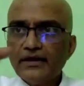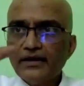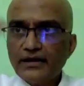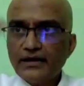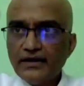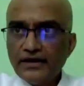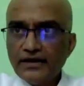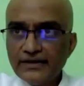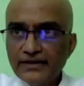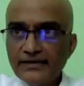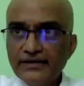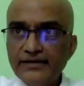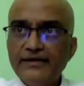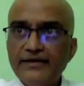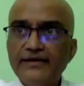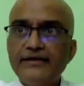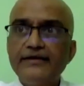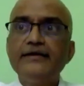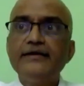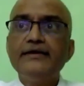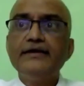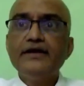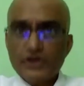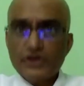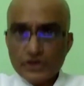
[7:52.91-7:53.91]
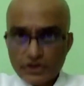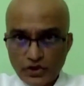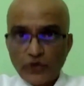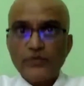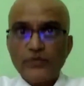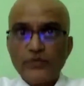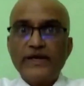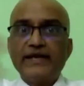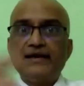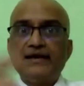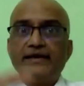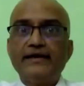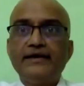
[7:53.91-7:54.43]
in
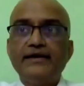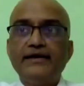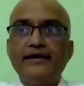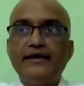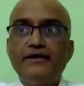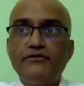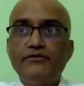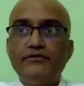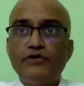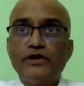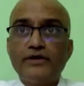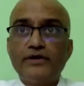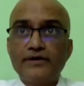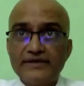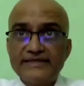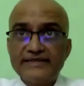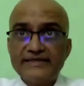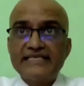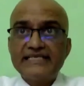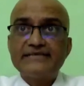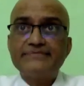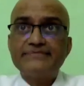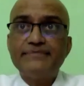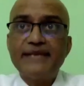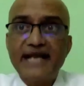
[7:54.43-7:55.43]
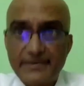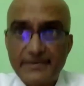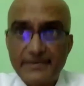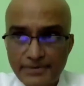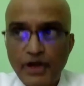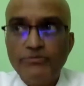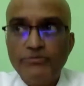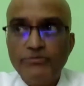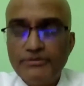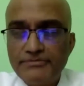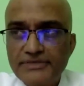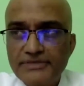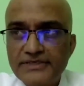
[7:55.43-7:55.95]
solving for this mega
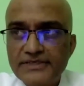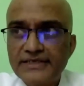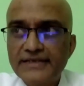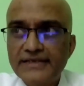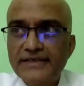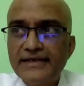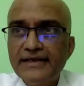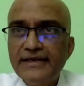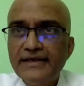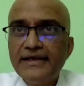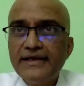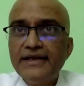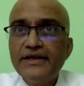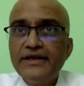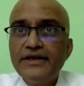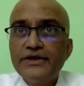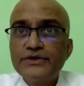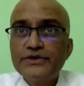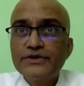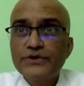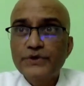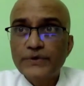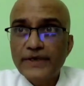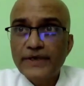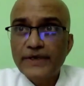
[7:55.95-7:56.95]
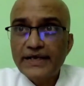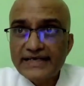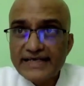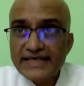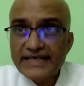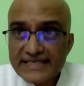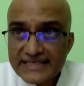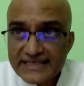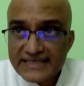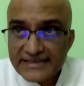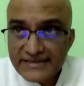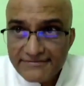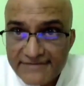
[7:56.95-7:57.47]
problems. So it
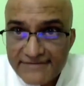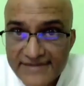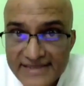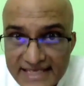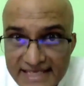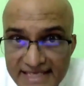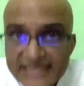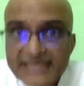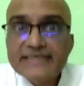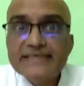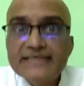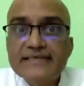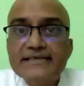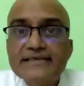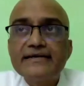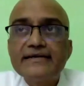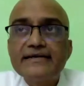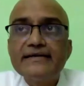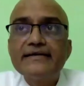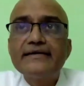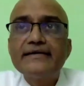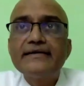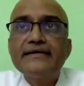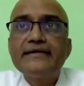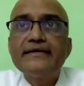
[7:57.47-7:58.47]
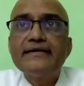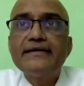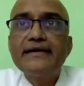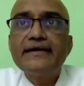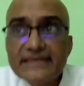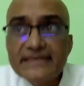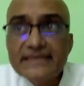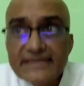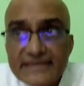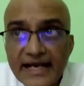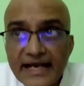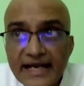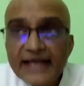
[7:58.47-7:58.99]
is with this
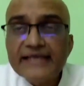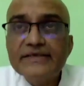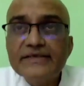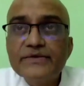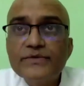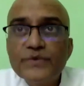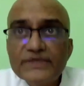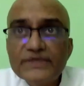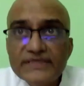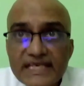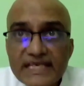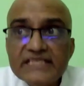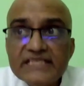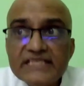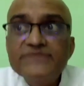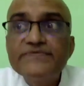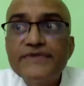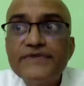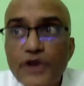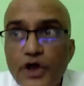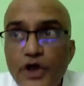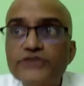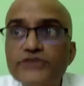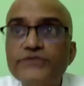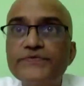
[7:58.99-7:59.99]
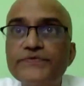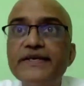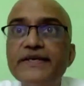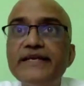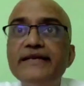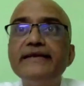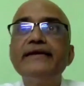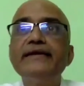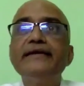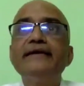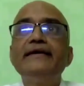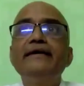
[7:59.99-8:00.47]
insight, with this philosophy,